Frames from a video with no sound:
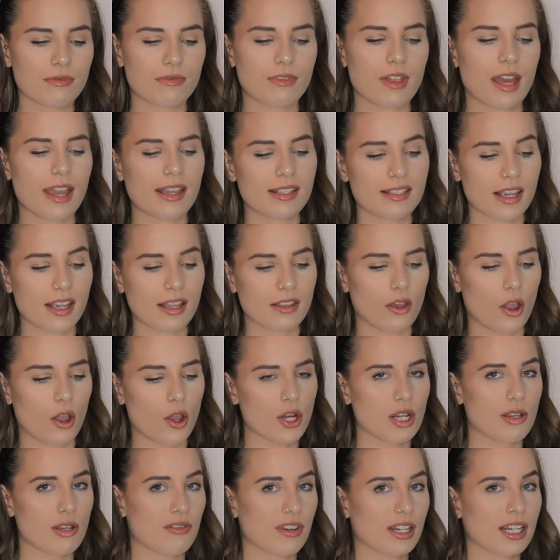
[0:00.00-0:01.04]
that is like the
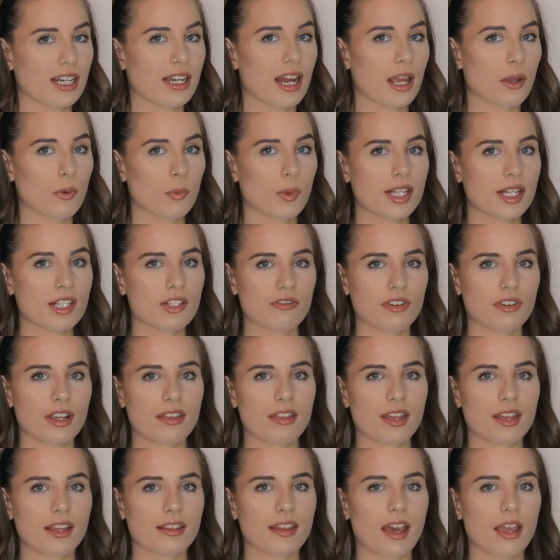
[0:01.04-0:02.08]
only really like wintry
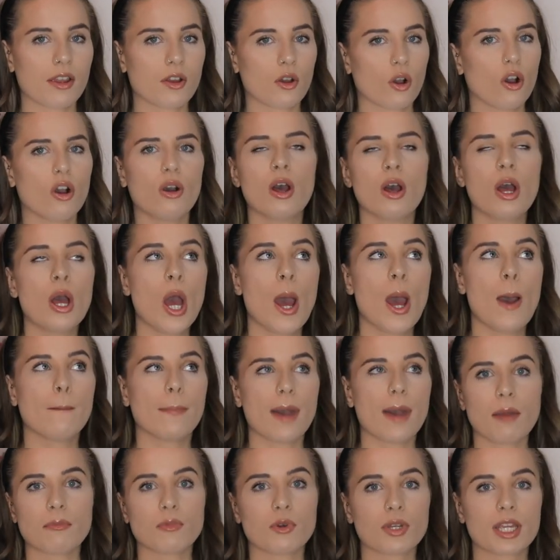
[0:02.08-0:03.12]
thing that I got
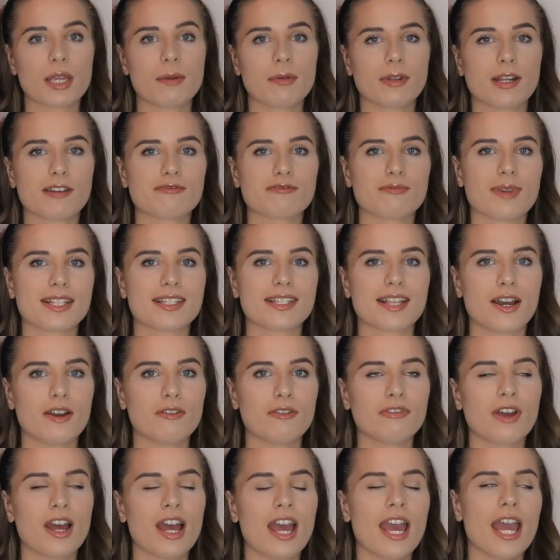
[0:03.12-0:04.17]
but I'm not keeping up for
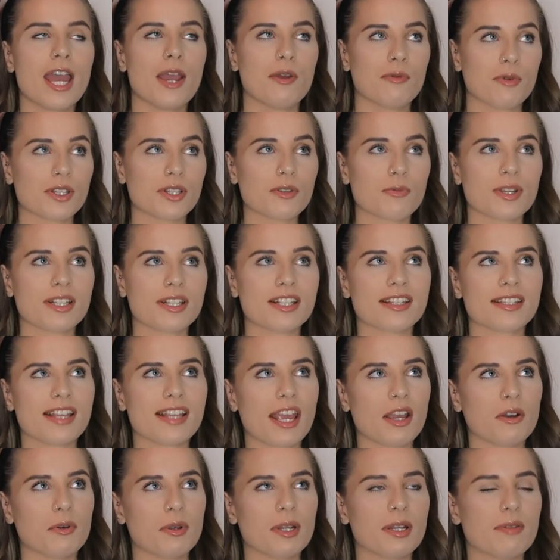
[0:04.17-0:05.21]
myself. It was a winter
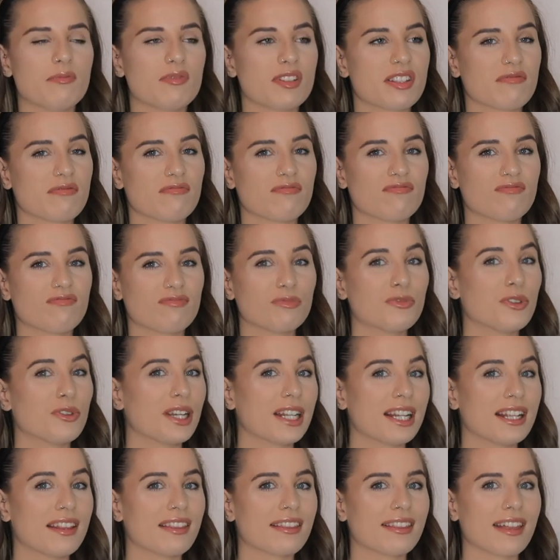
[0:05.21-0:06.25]
sale and there wasn't
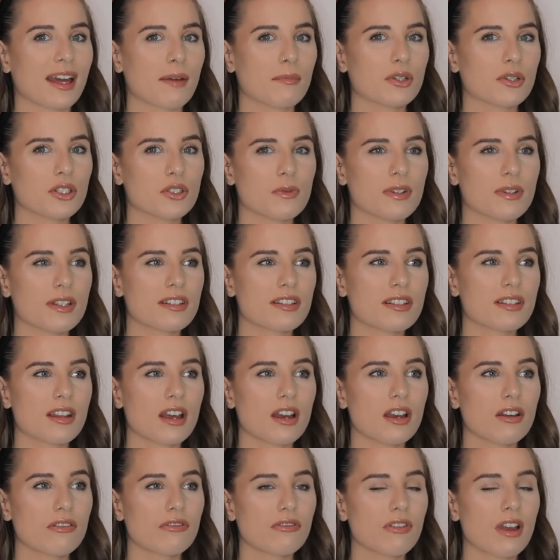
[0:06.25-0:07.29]
really that much winter
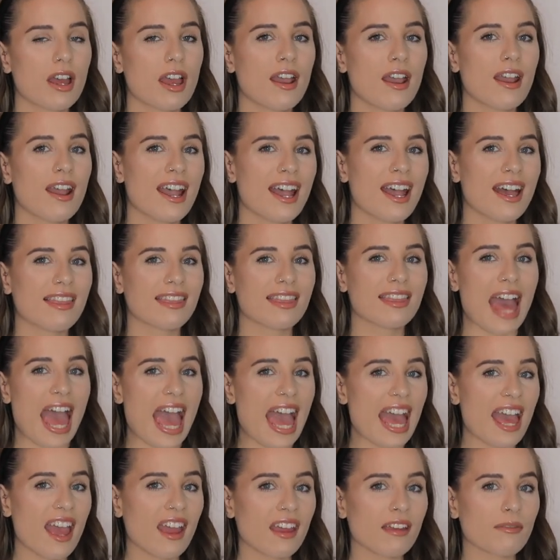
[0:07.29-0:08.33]
stuff
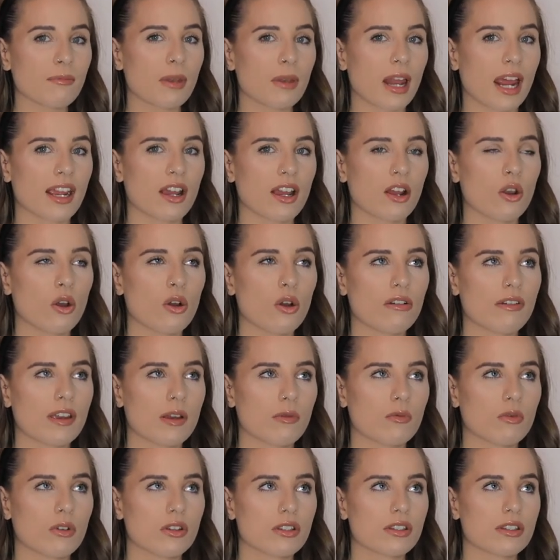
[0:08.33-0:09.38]
there. Like a lot of
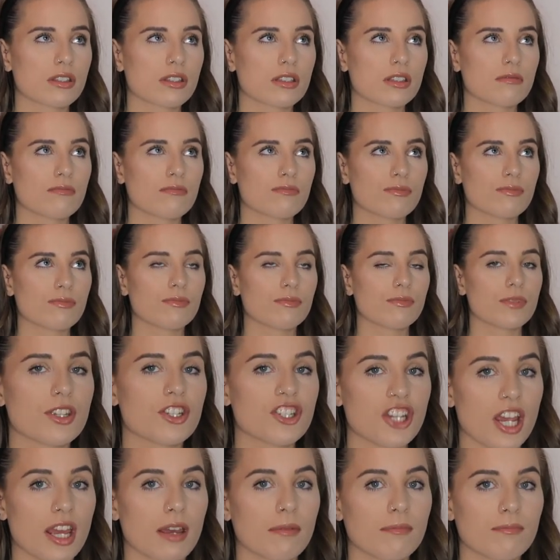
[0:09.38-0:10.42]
it was
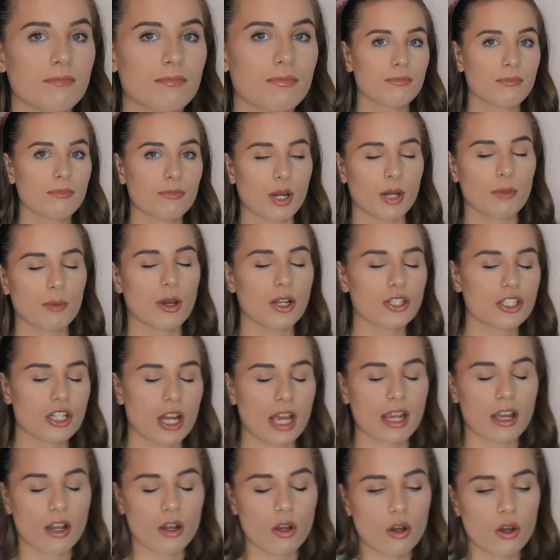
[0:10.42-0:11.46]
shit pretty much
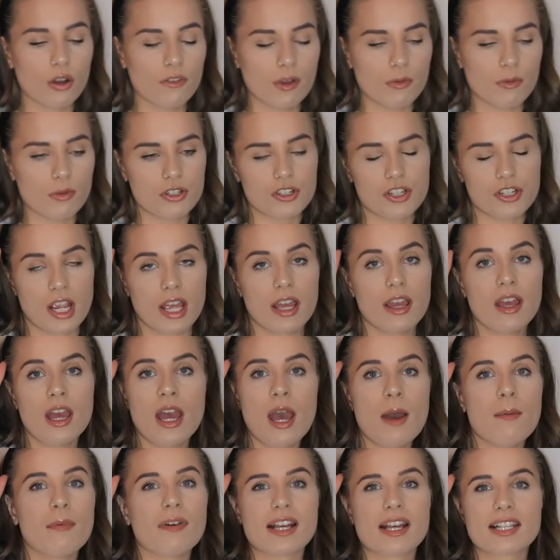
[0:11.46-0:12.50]
like a lot of it was shit
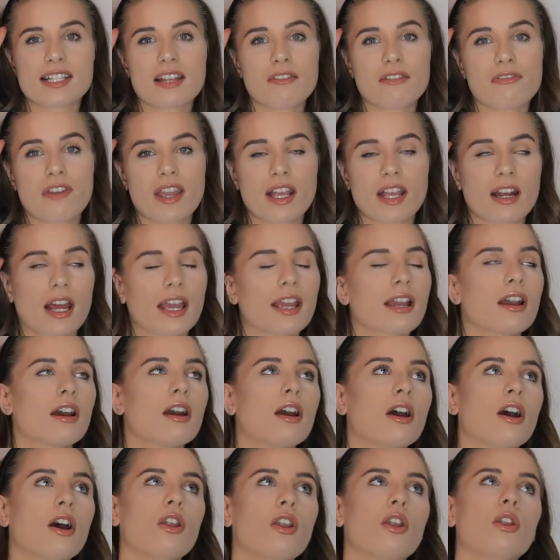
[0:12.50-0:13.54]
but that's the thing like
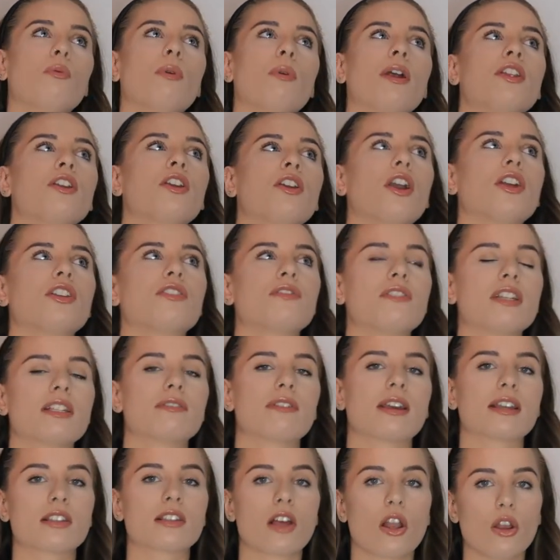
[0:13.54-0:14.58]
a, when you go to these
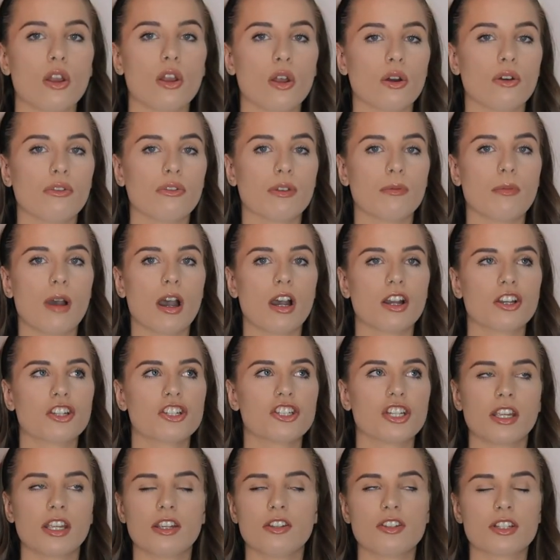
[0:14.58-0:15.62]
things a lot of them are
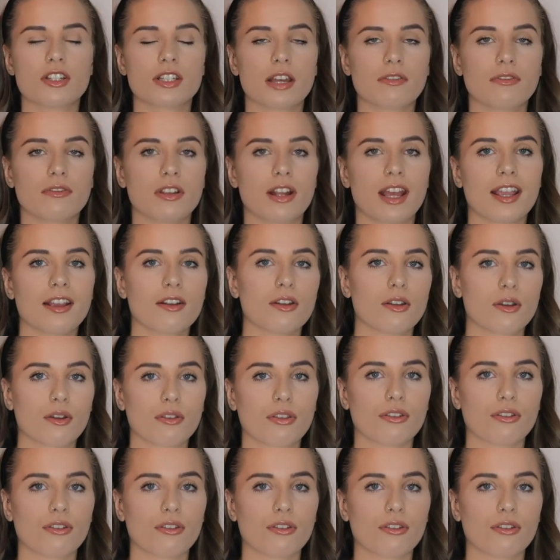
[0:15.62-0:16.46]
shit you just have to like look